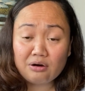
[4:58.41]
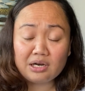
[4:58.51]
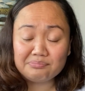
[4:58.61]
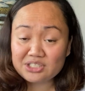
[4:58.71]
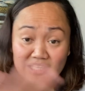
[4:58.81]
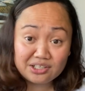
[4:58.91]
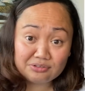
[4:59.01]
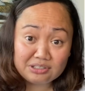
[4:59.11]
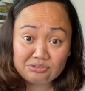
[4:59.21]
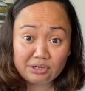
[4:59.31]
I'm telling you
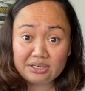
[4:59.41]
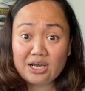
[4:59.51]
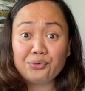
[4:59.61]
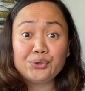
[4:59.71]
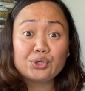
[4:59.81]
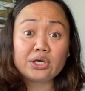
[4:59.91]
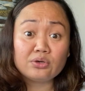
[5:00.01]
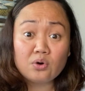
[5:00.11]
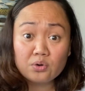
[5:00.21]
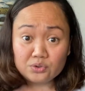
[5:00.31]
this right now, you can
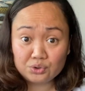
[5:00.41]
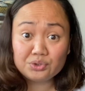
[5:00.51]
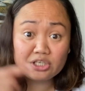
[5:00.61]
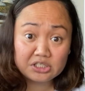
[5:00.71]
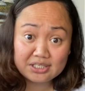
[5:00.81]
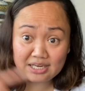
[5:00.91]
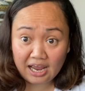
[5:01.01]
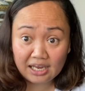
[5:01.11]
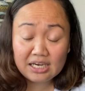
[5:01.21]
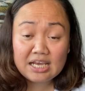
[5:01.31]
go through that
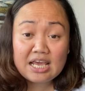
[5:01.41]
site,